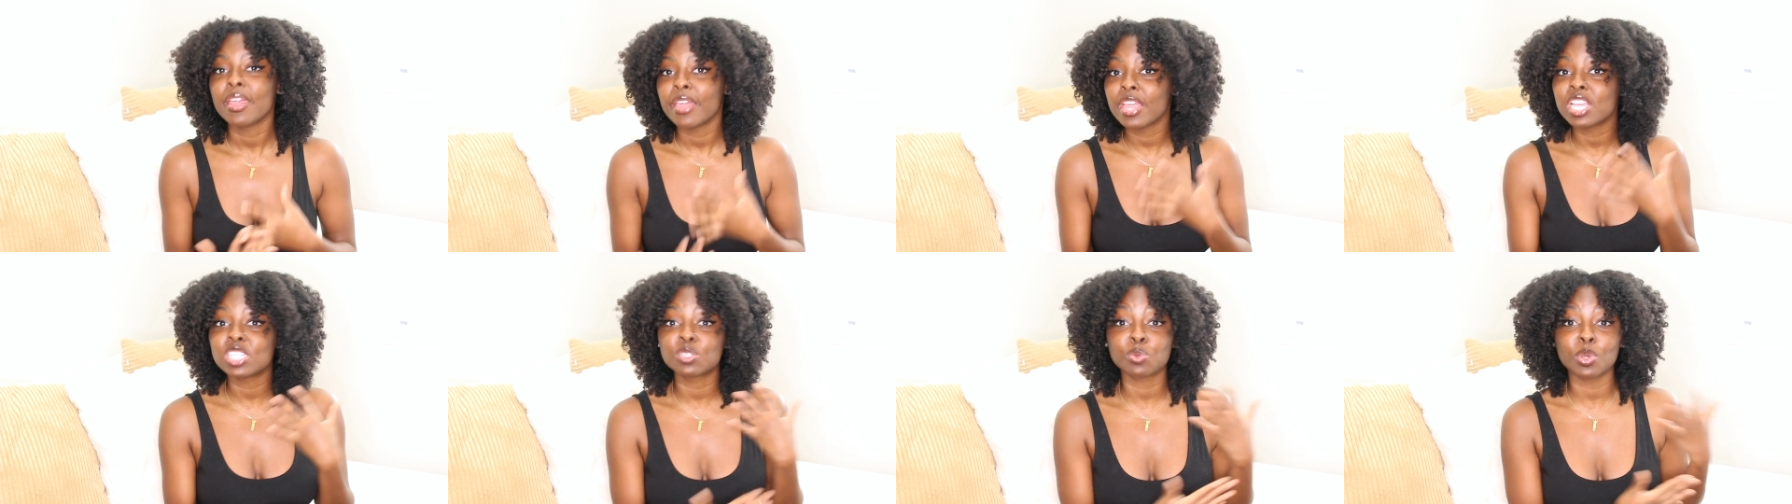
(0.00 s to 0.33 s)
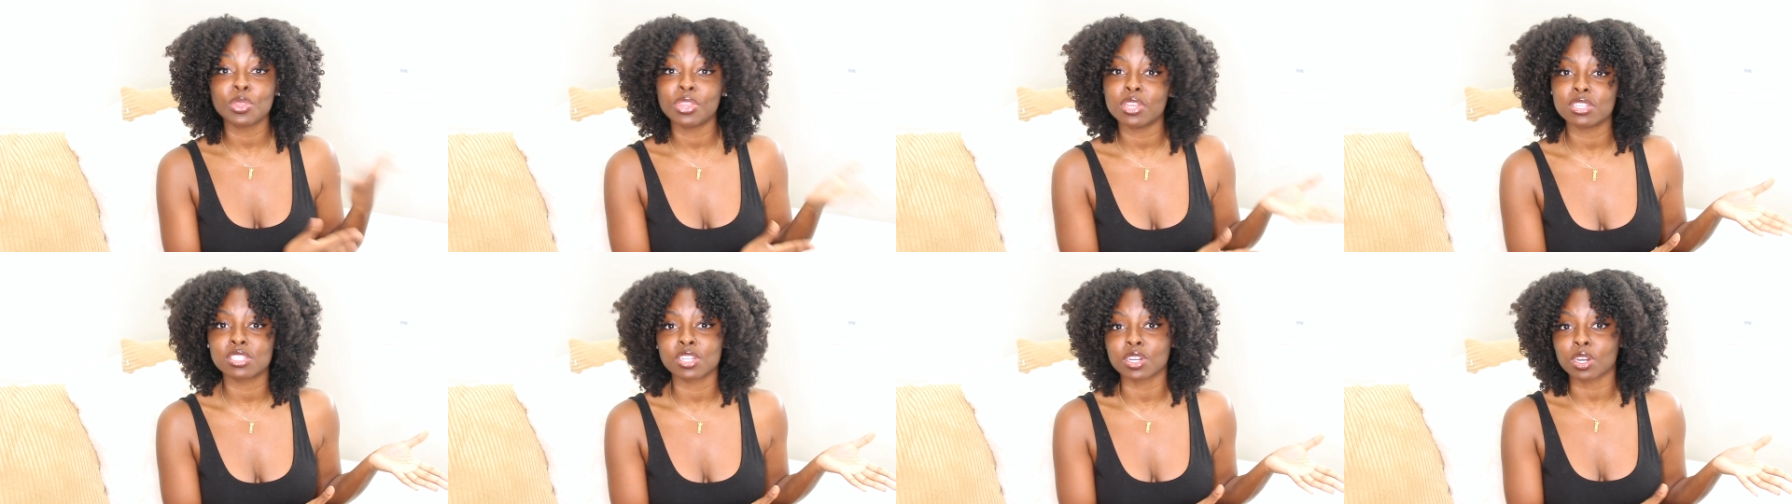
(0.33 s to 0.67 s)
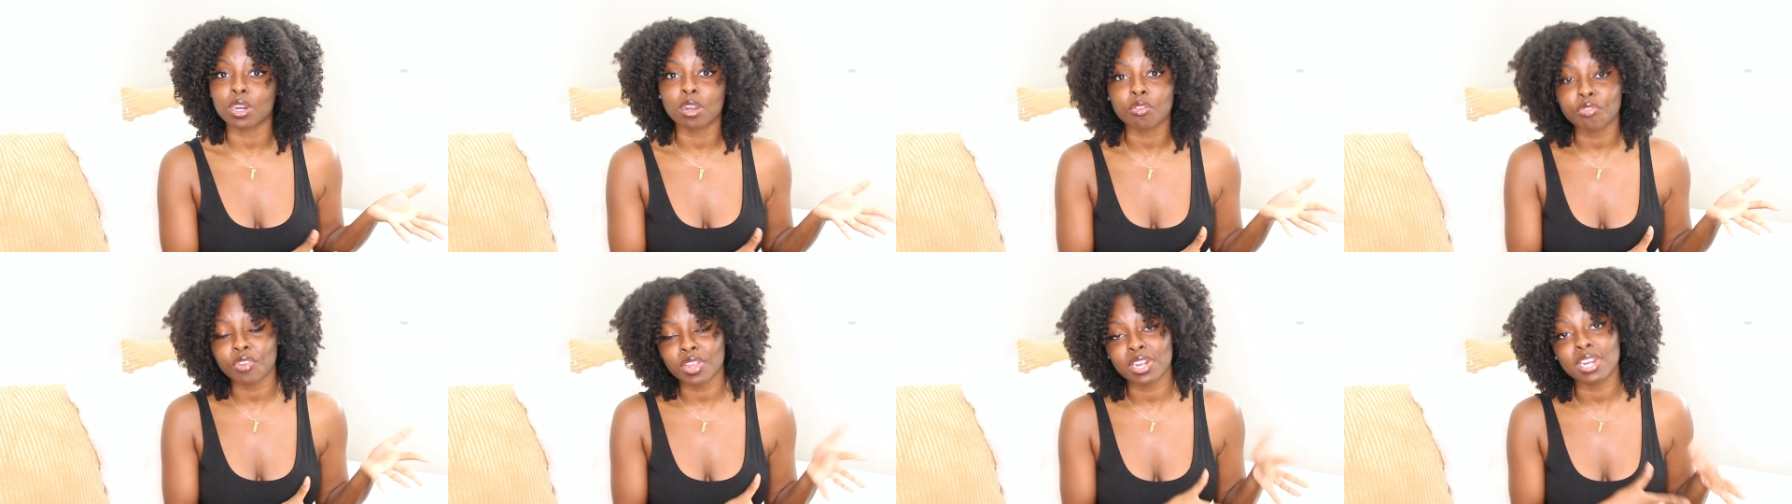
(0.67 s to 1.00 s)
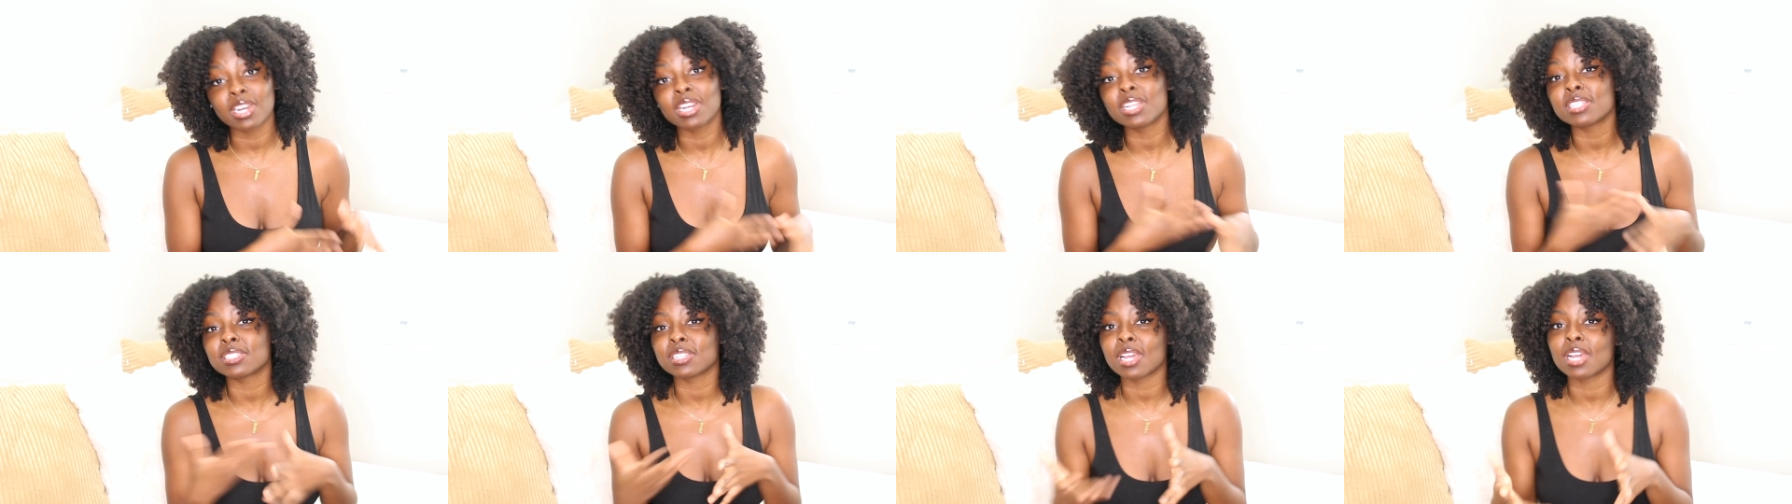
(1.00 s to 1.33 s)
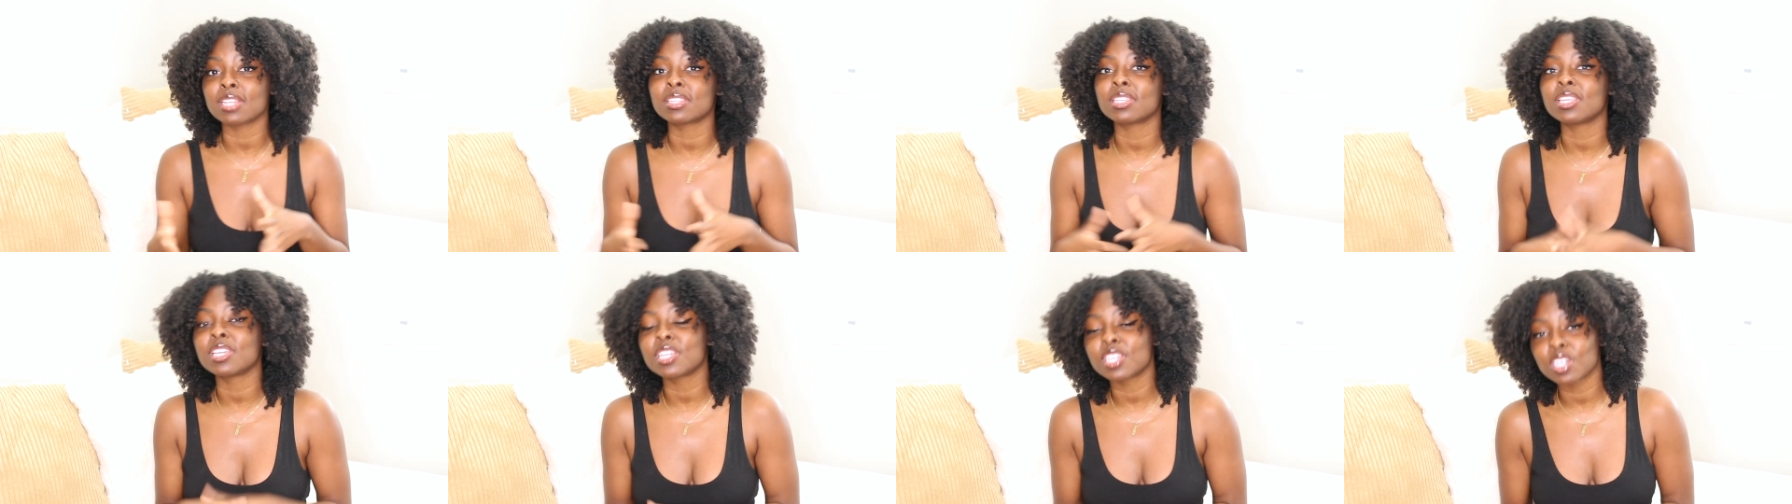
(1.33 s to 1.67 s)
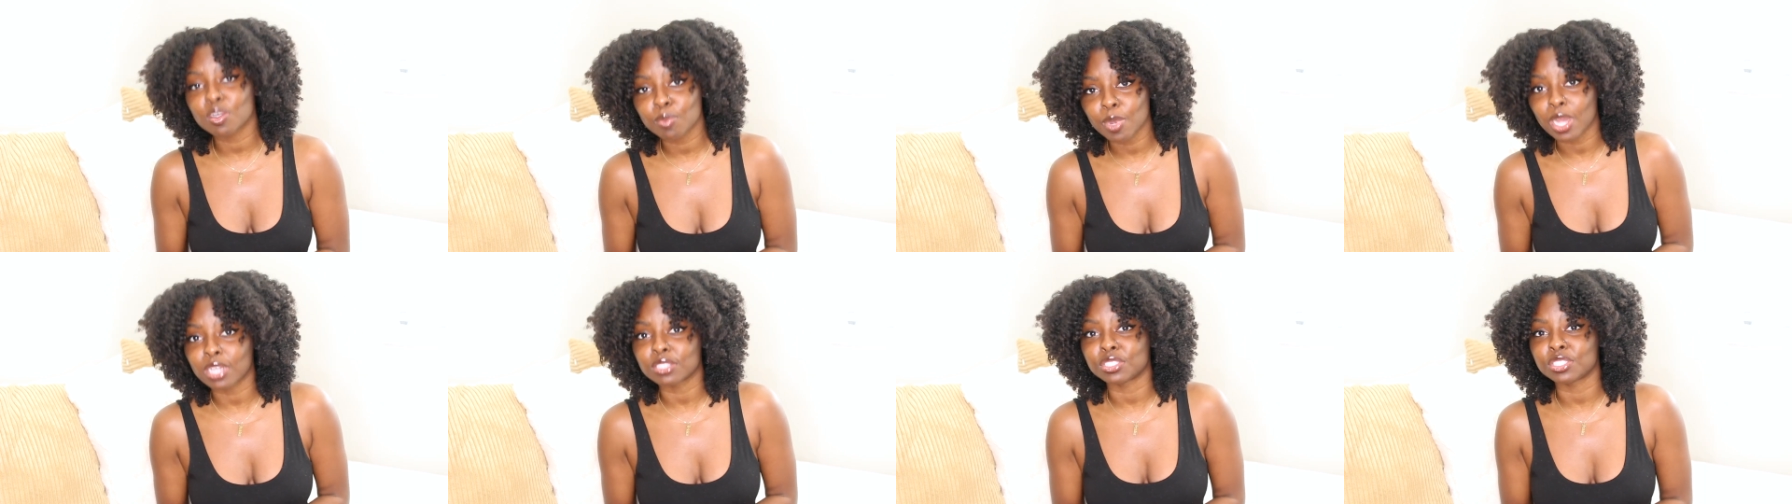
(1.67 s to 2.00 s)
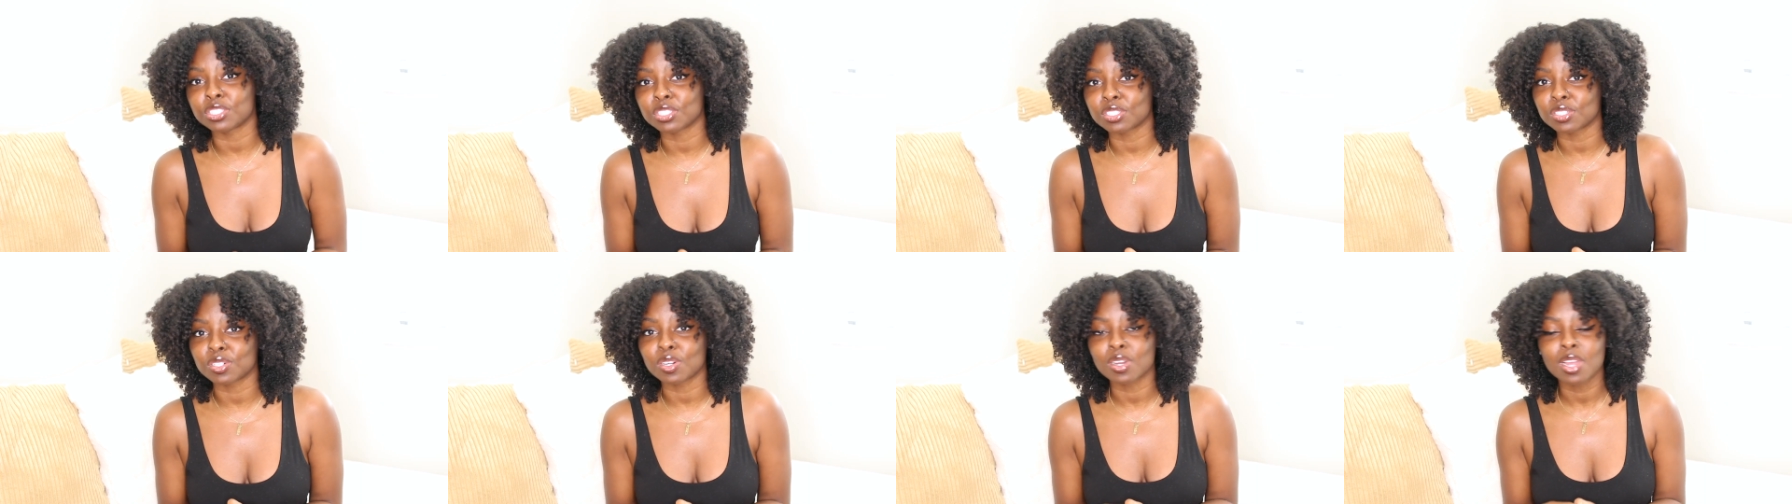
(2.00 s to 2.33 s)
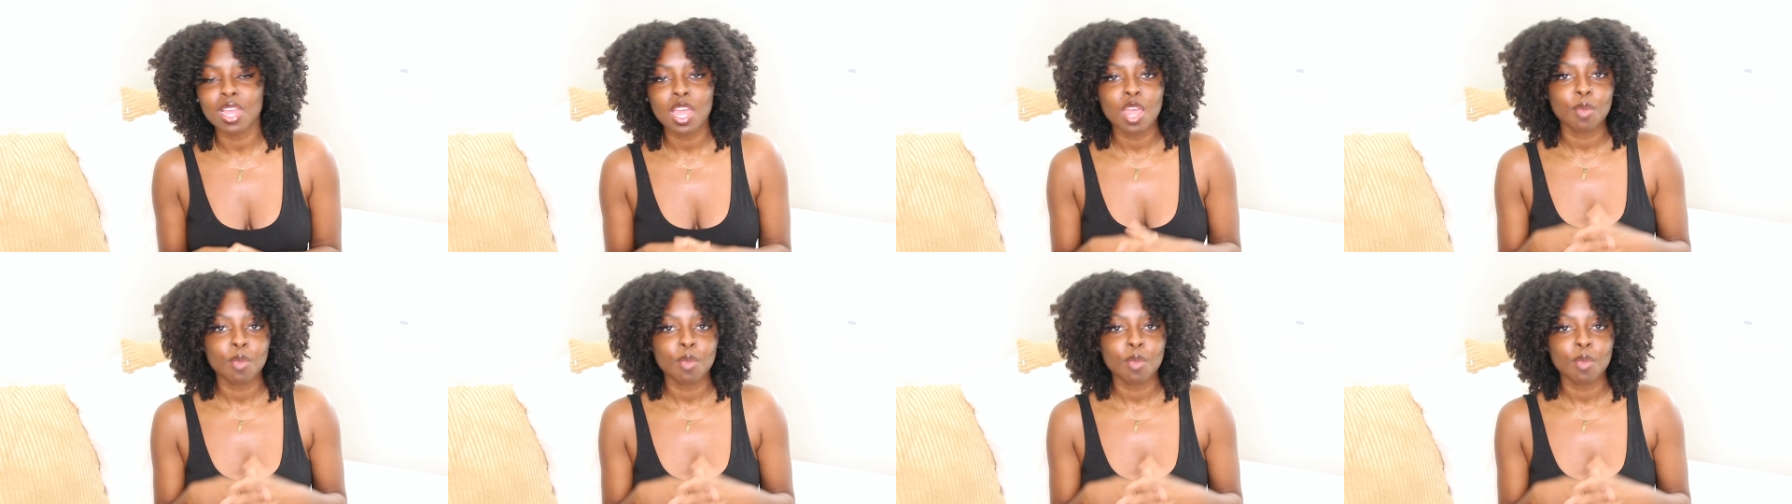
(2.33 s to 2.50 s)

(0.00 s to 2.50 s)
he's with his girlfriend and he's not thinking about you.